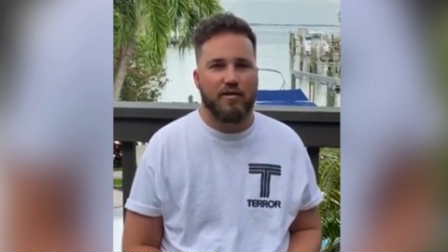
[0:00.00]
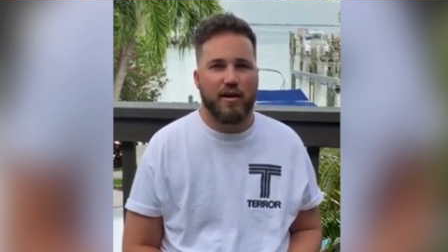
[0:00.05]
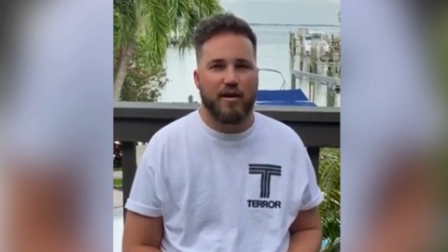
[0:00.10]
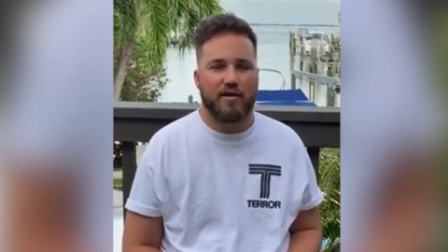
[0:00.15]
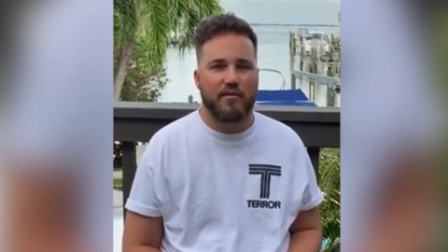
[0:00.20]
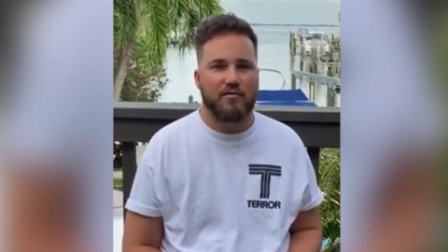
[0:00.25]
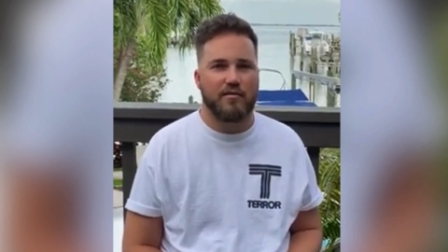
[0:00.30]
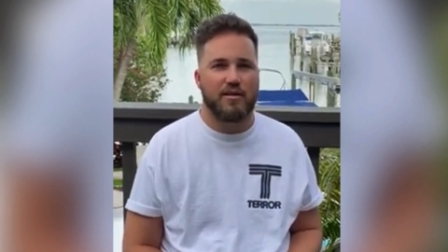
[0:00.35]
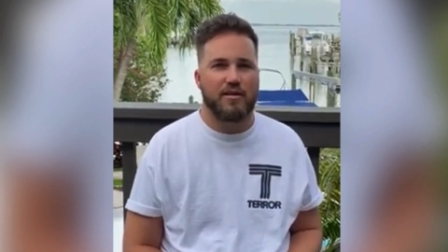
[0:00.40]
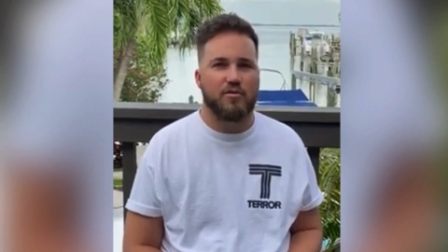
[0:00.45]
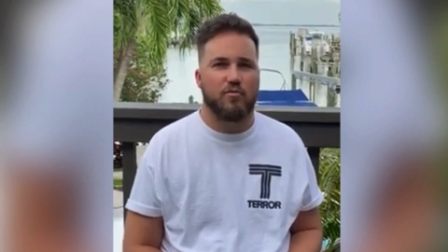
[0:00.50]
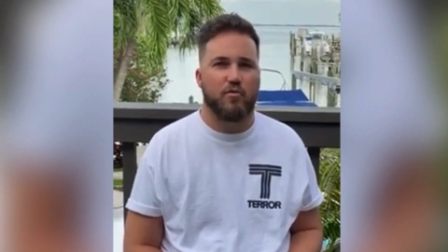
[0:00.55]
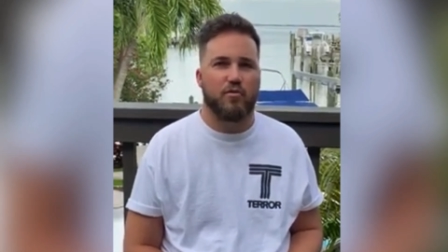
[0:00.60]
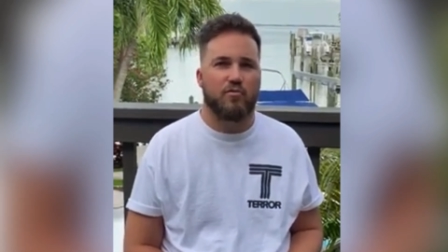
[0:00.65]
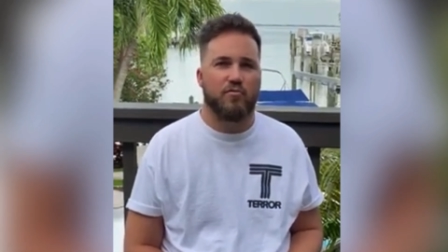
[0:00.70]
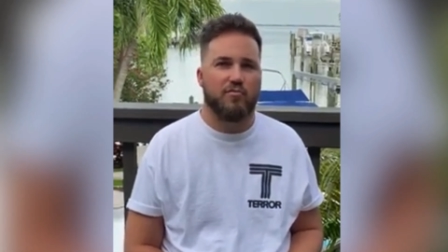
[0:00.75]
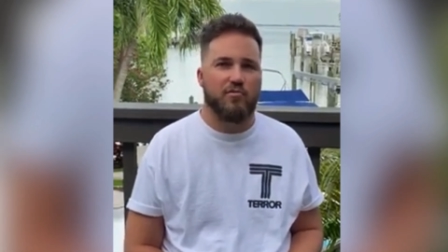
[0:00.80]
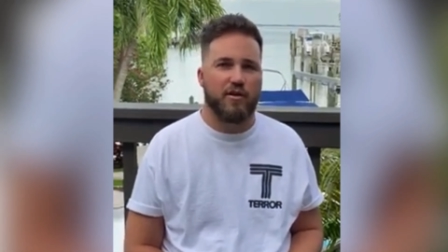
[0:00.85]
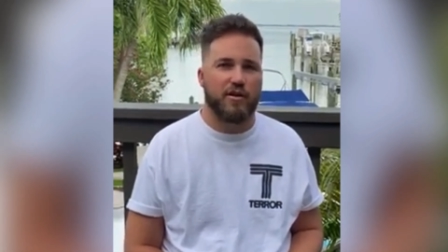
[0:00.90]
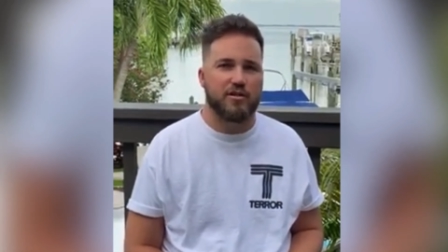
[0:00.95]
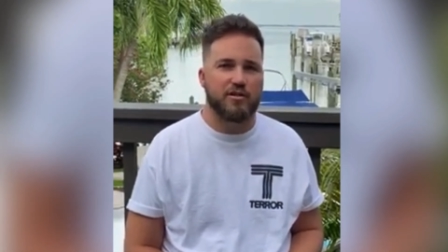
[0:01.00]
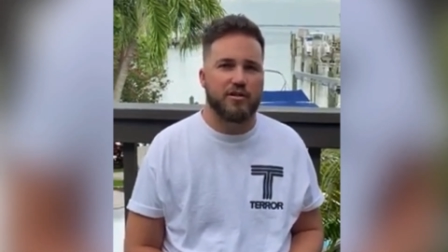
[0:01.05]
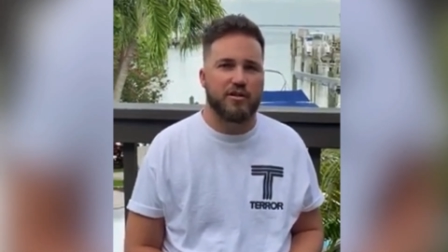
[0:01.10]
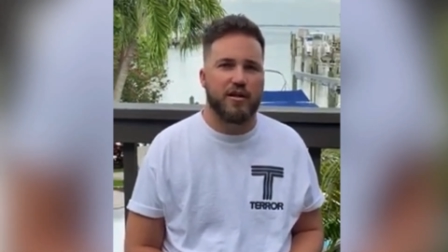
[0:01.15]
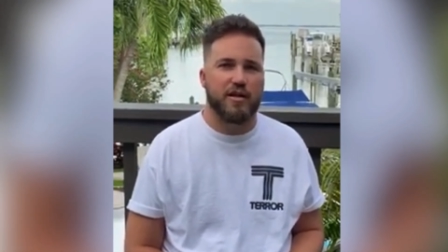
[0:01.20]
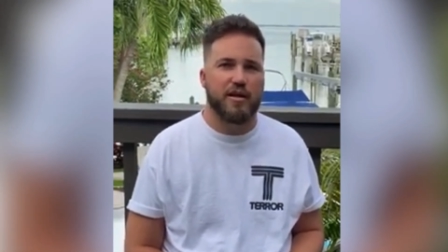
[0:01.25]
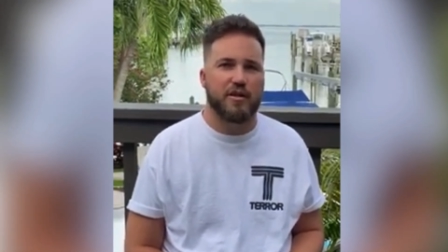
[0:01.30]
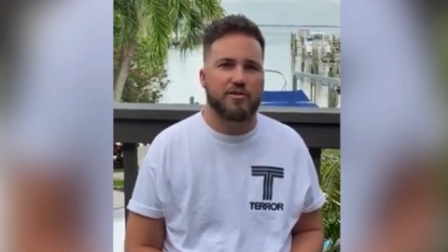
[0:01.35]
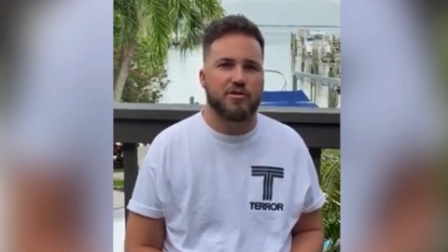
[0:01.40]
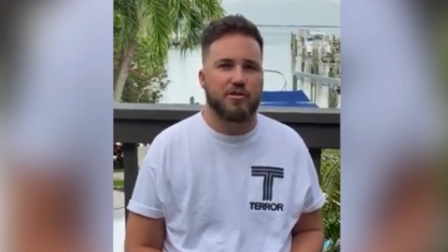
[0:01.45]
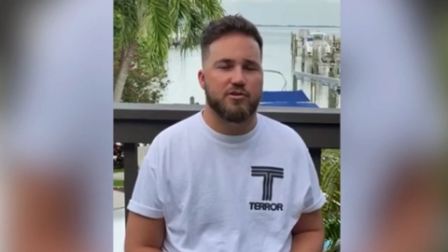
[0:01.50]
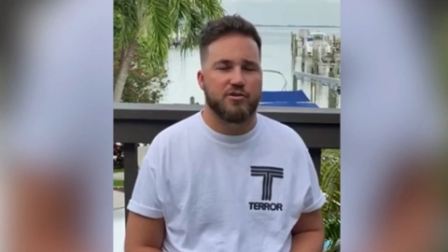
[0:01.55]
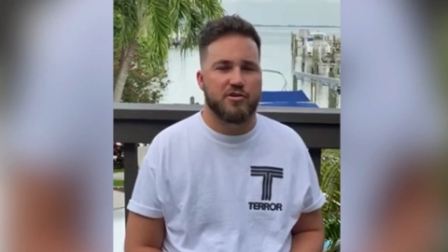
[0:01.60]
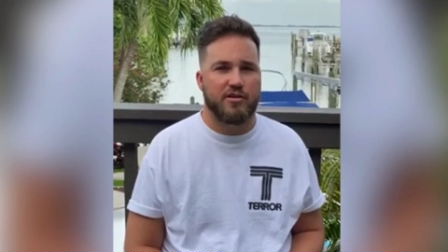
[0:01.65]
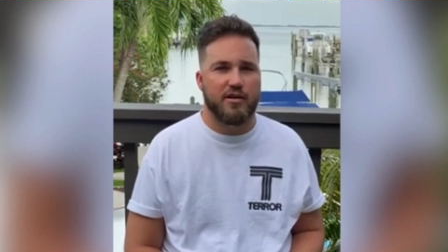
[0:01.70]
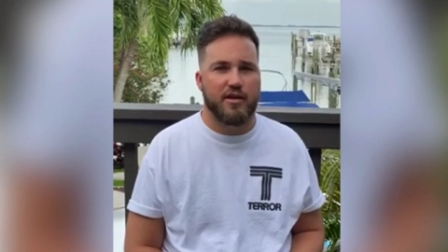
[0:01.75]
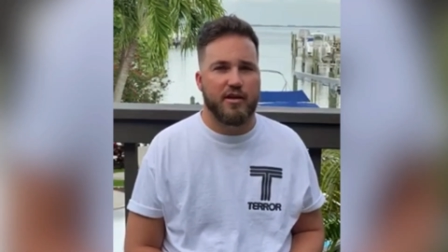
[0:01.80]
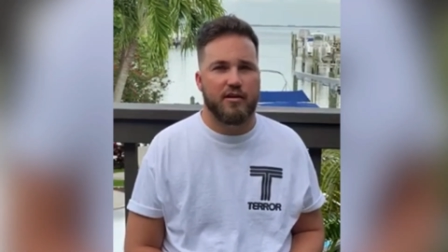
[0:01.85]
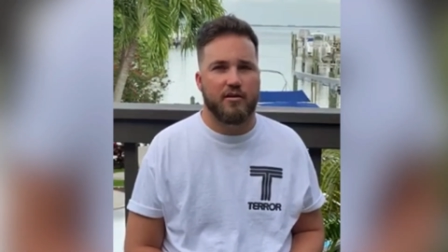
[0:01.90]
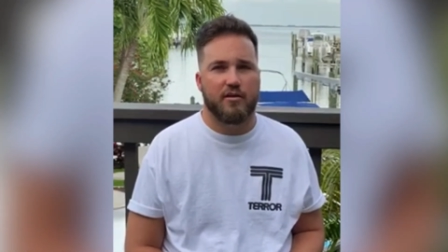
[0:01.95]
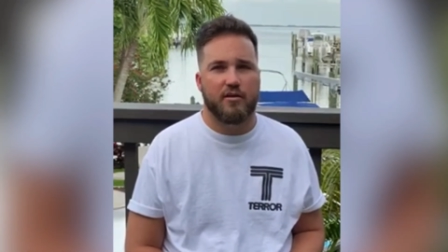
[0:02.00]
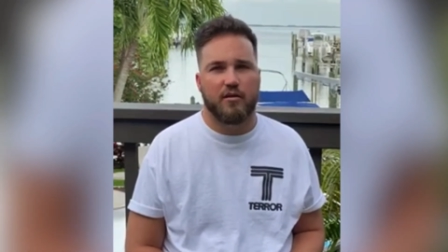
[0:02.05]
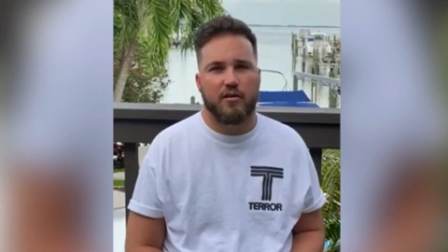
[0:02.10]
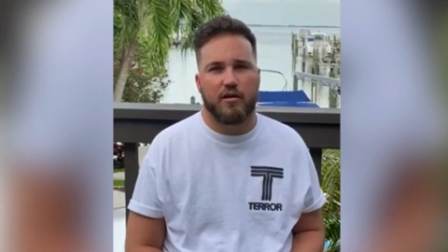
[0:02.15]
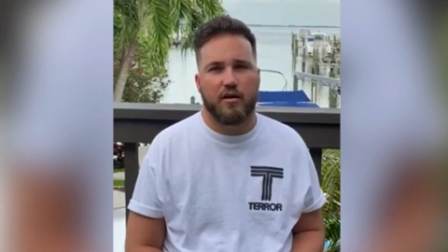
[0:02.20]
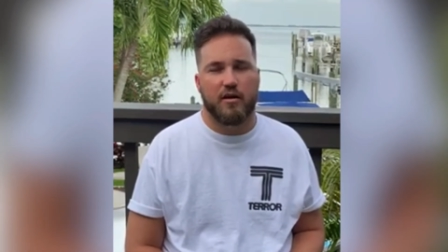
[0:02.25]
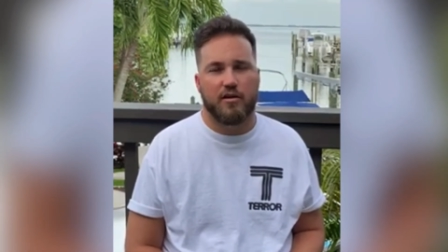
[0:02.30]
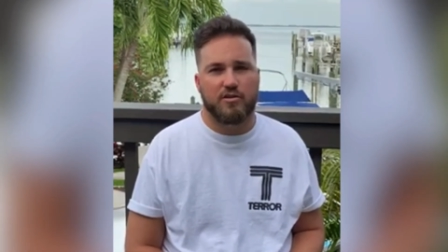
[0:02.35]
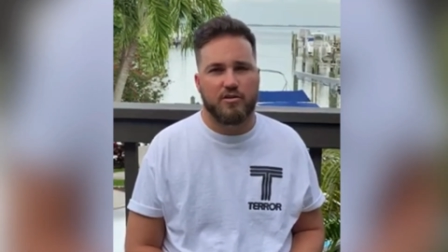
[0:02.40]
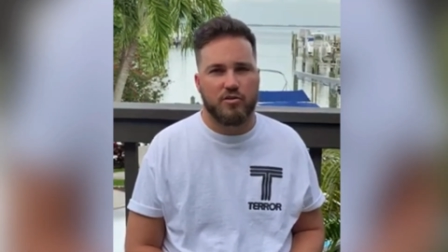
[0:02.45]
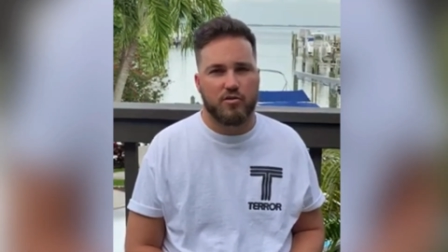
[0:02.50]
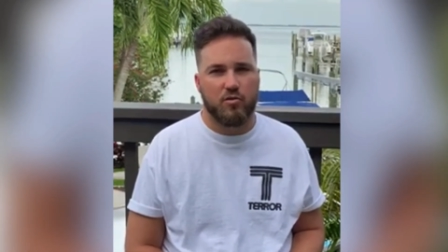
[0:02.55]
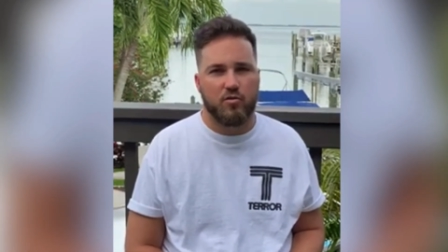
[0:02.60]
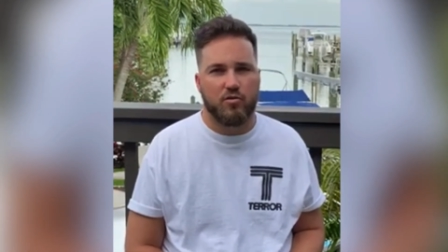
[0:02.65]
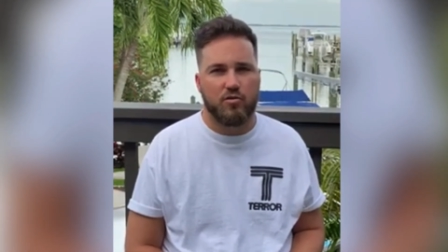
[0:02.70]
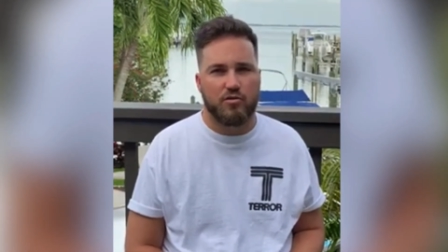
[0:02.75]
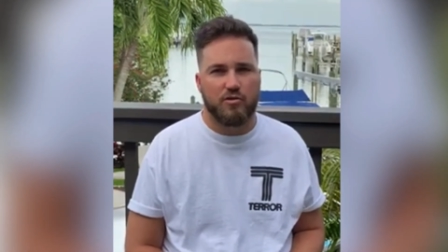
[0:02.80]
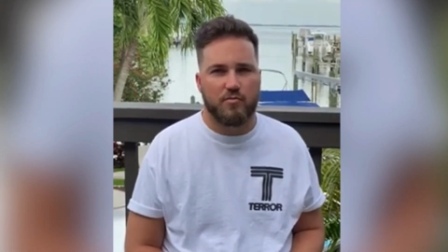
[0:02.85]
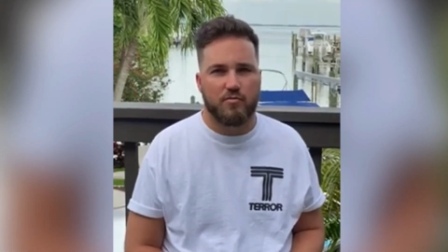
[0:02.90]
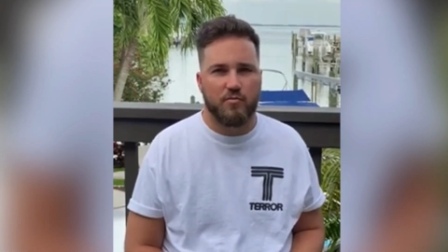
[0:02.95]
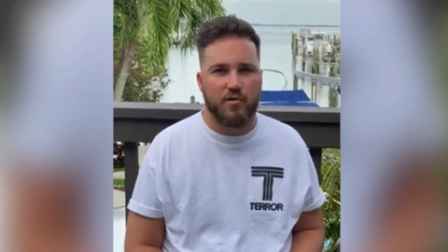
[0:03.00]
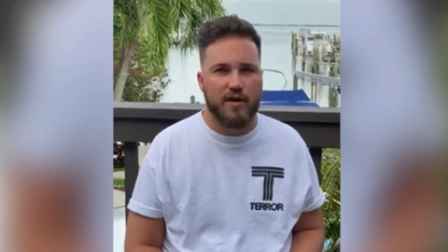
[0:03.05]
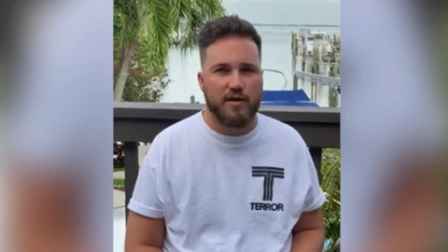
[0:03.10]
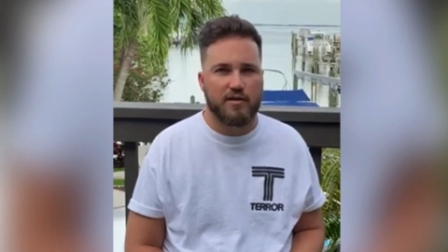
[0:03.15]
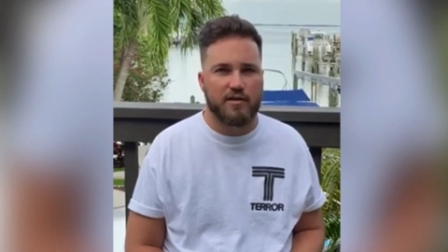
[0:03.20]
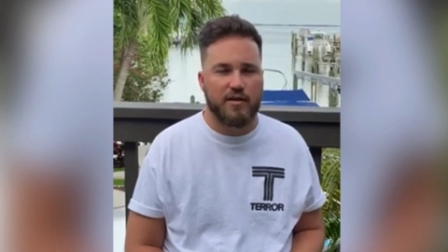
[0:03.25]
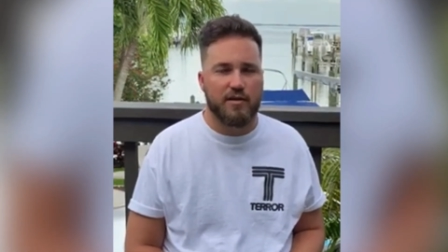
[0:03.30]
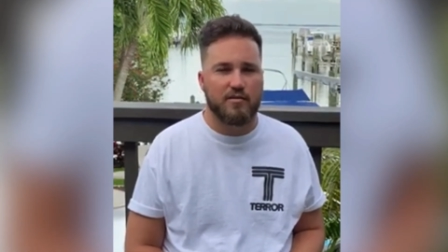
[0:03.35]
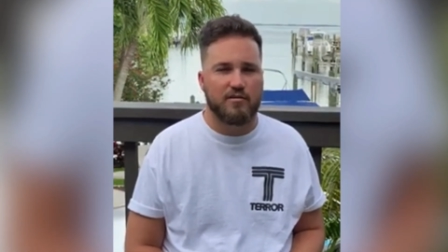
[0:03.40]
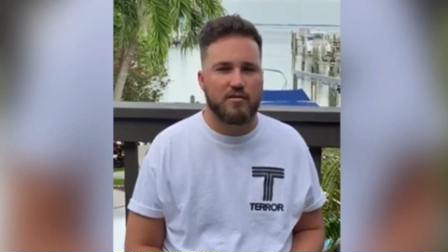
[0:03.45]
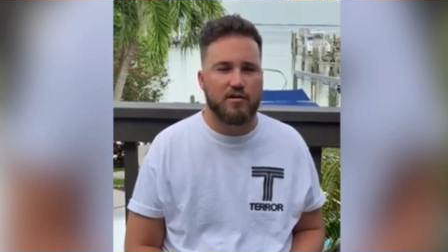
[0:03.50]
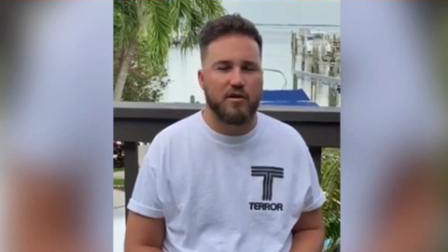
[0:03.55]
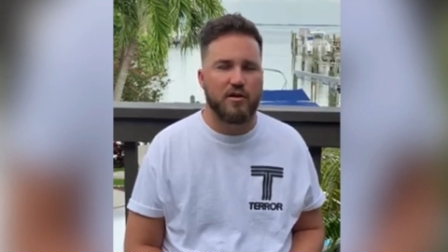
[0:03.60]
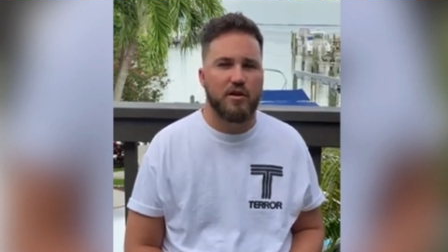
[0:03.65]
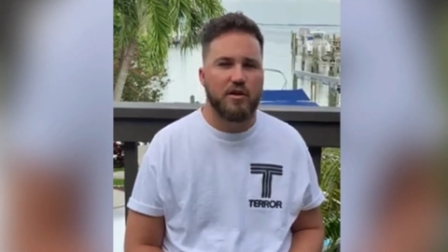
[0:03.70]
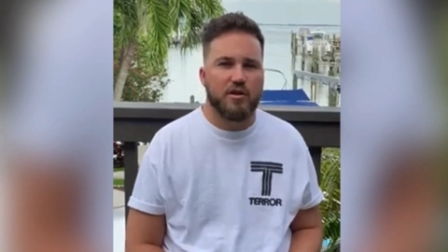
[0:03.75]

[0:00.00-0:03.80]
that could lead to more friction against your skin, could cause sores and breakdowns.